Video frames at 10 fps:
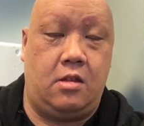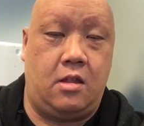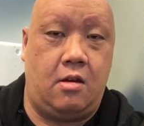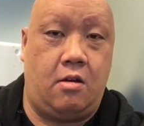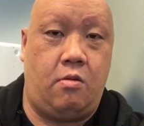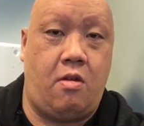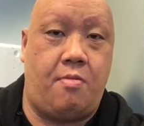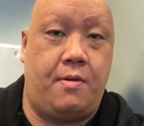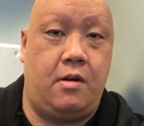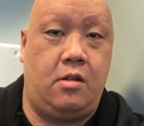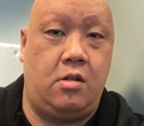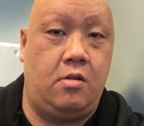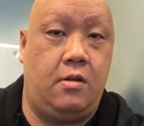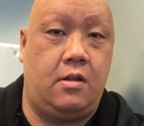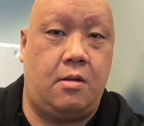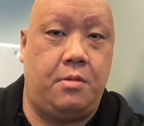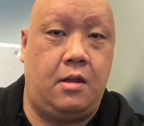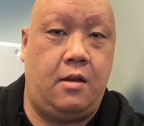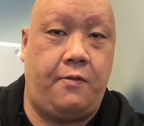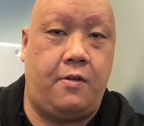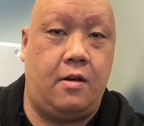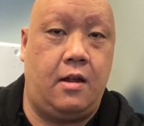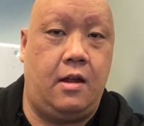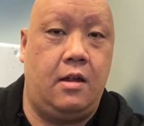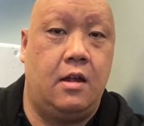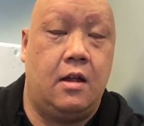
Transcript: they're not responding to doing something differently,